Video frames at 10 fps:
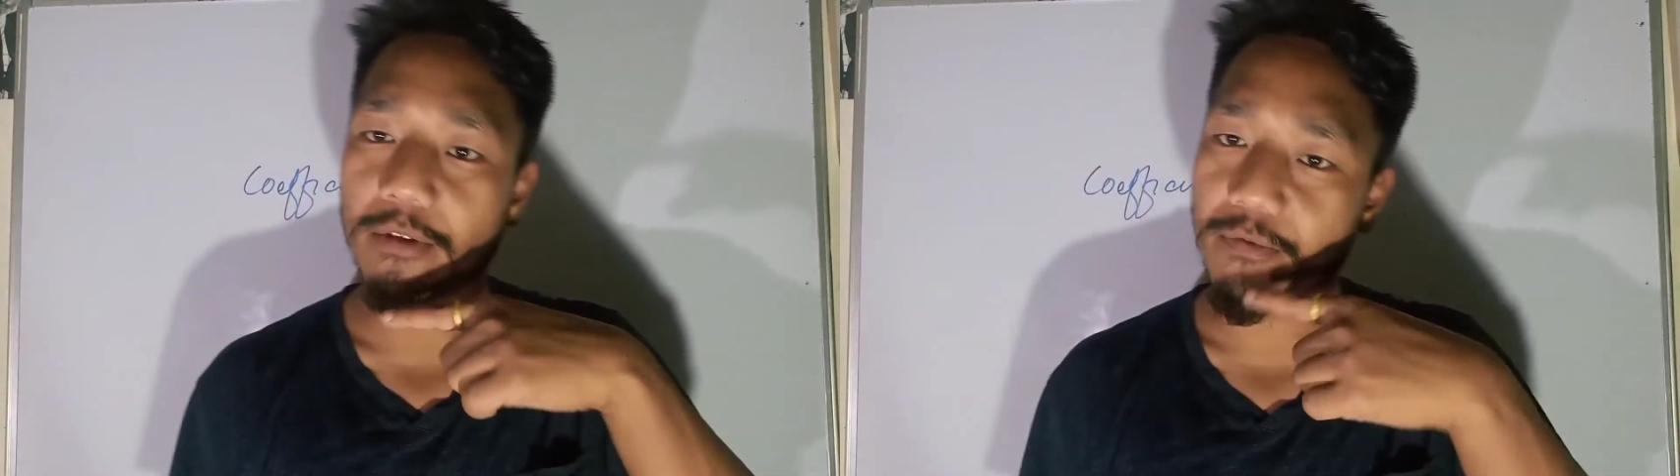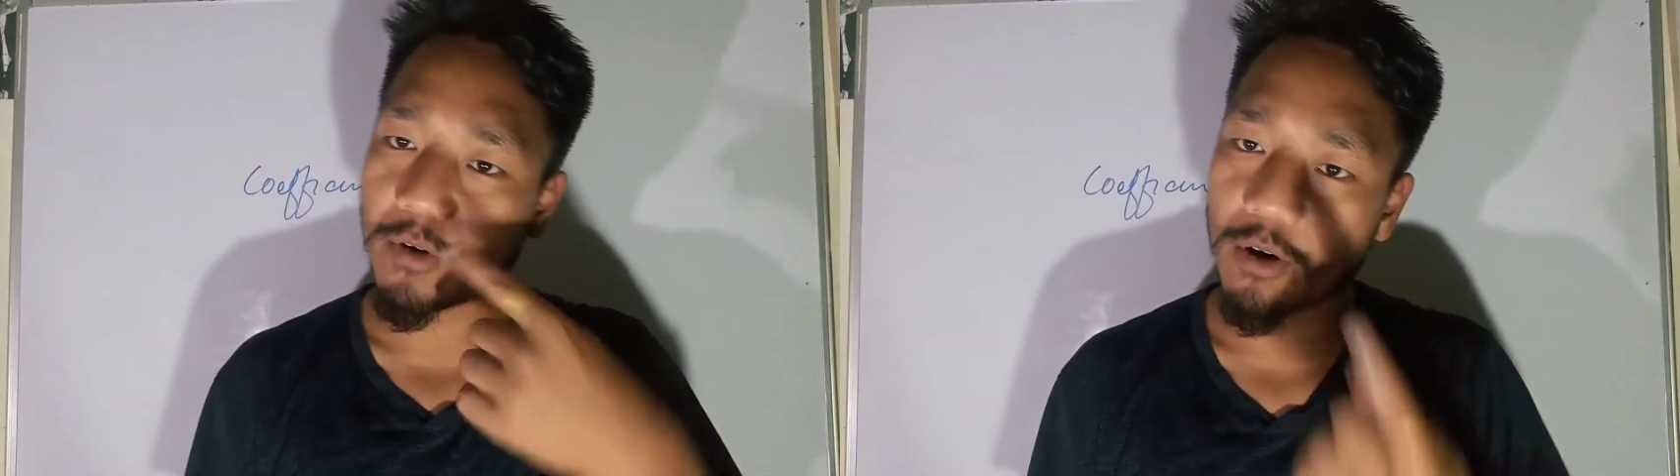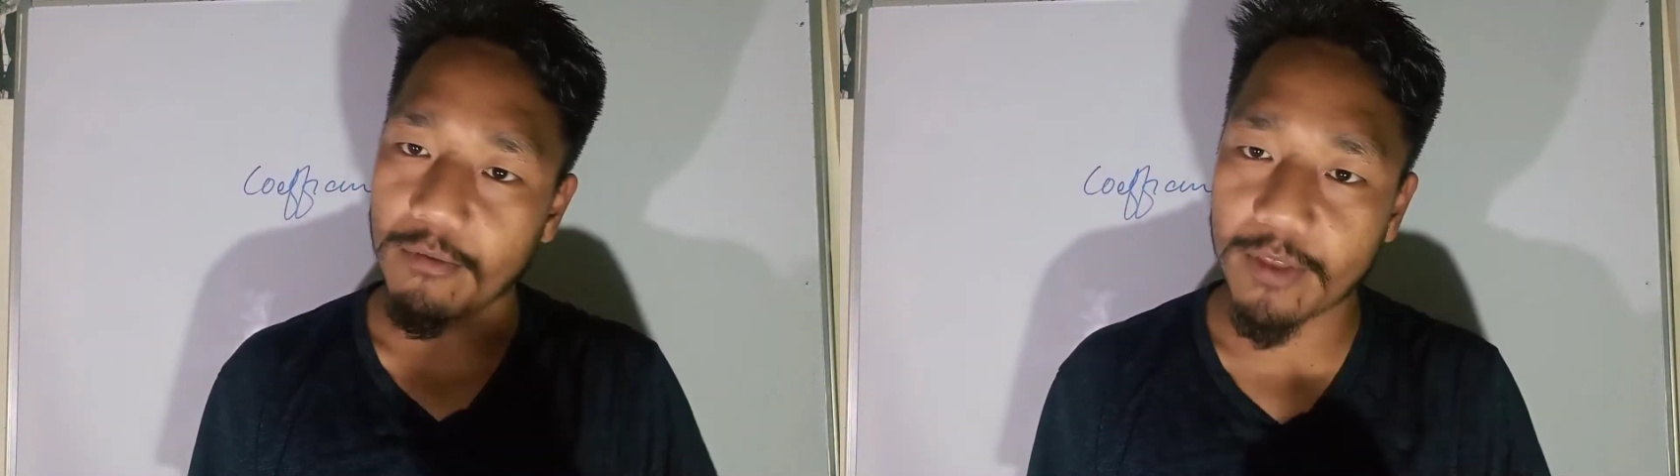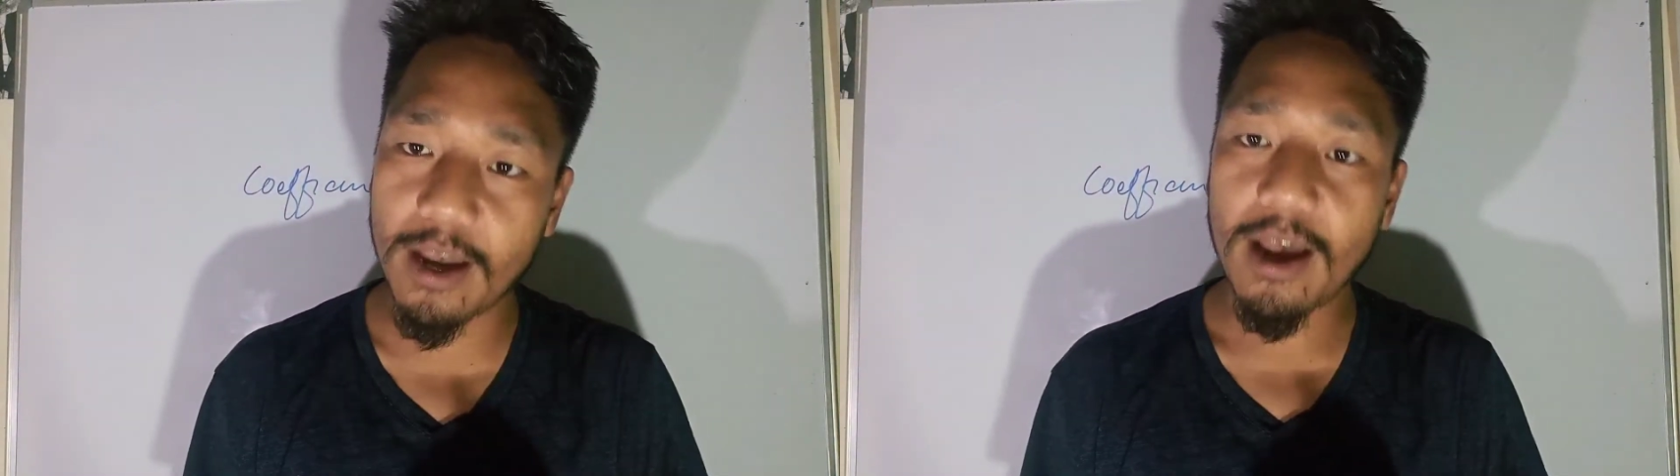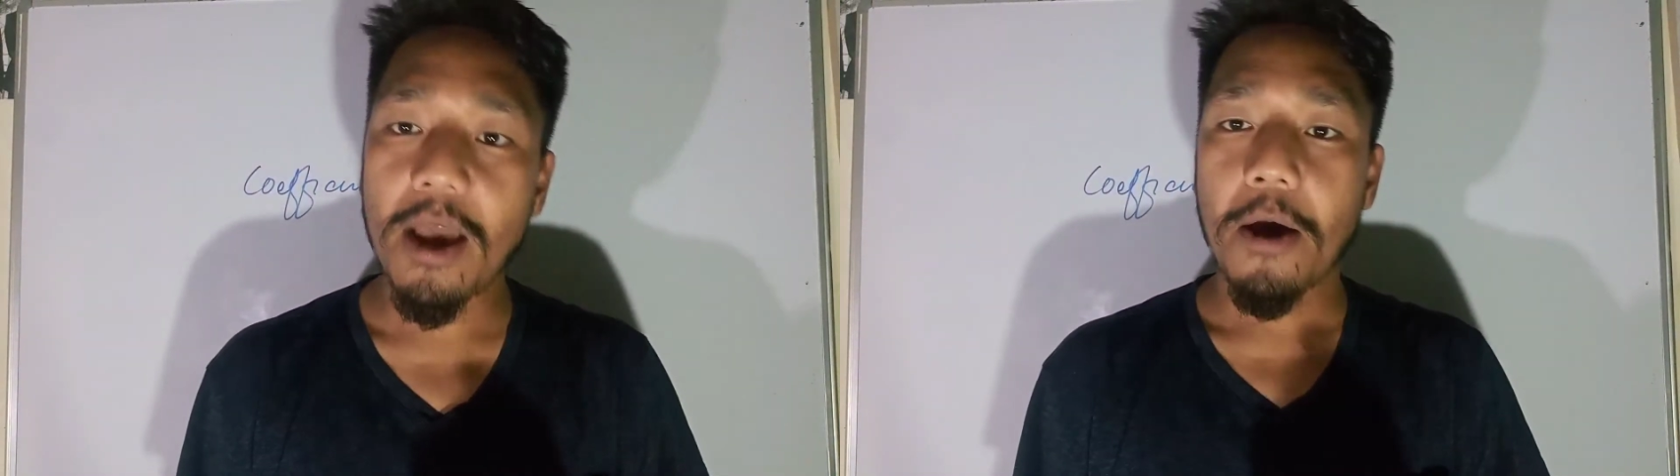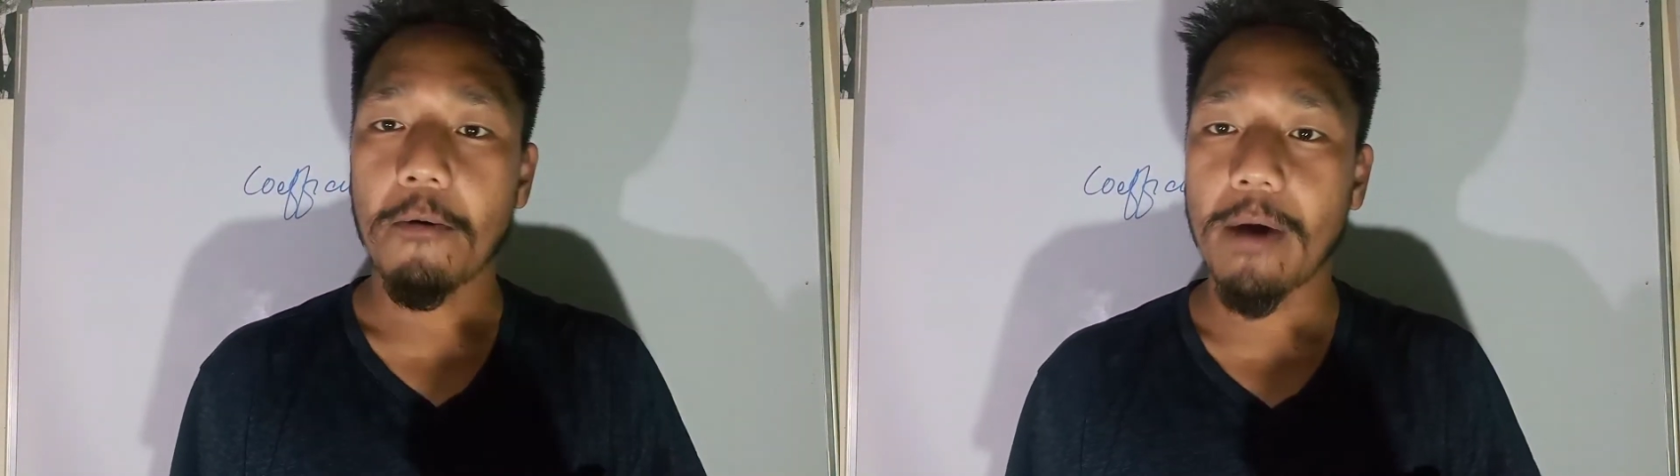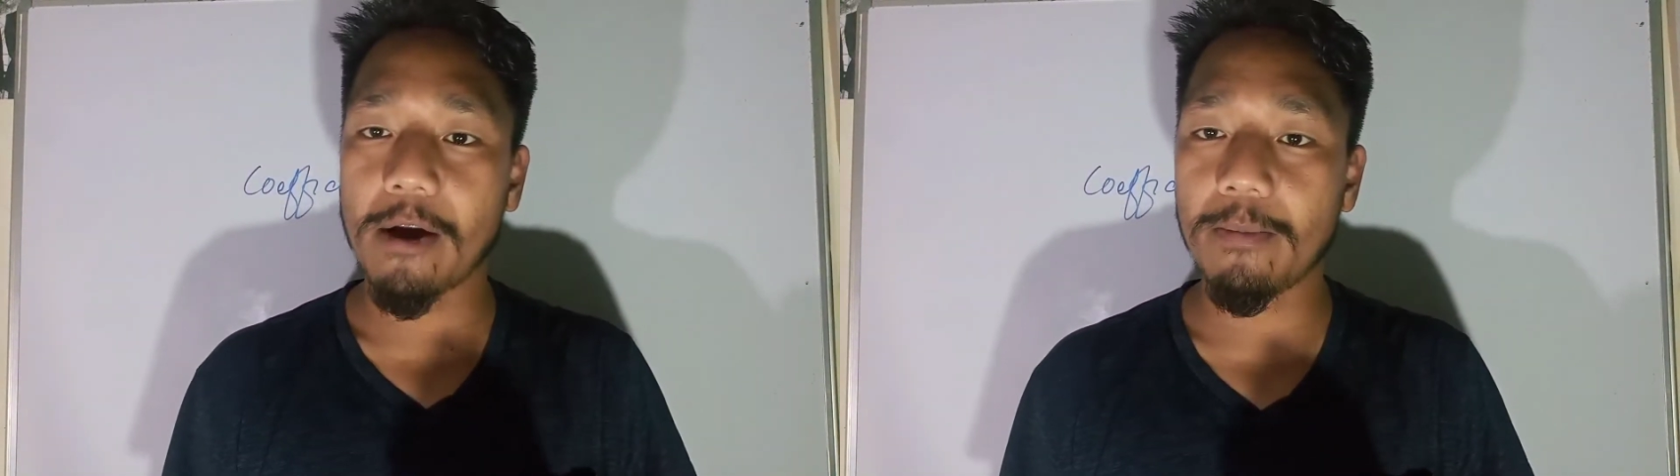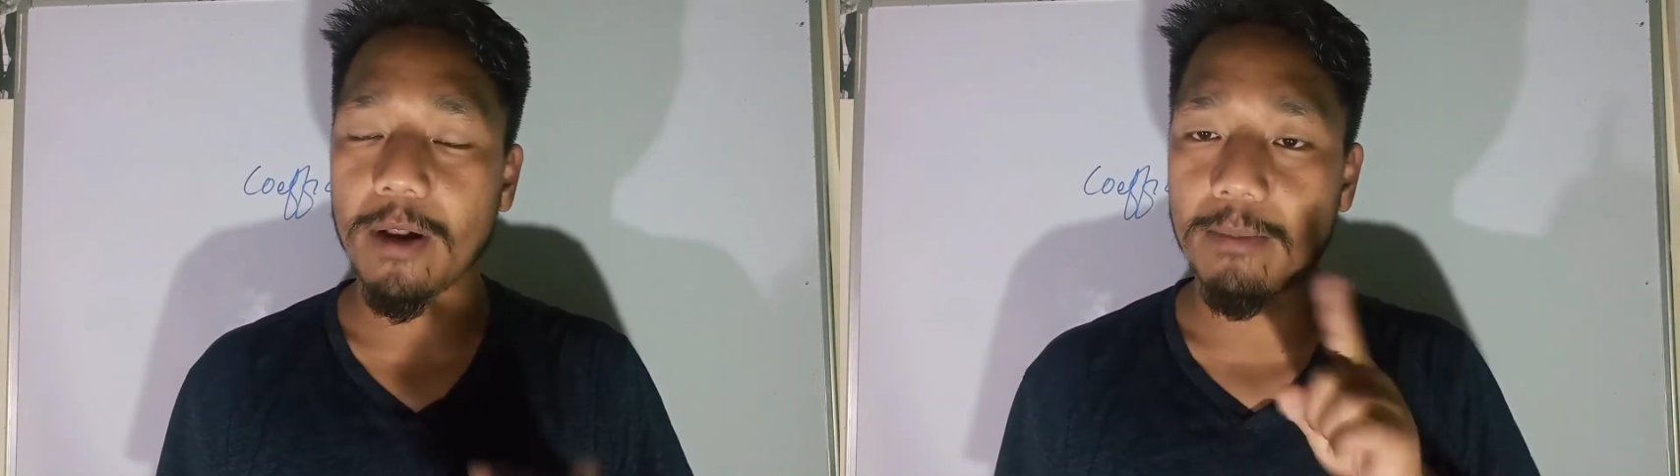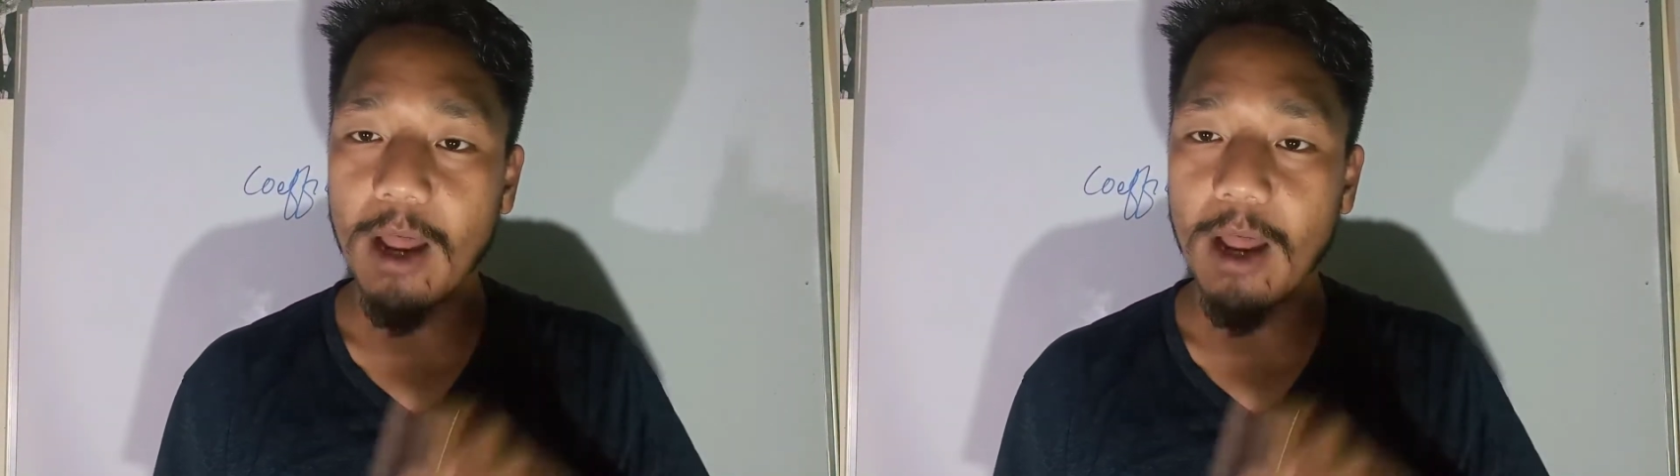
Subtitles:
in front of the variable.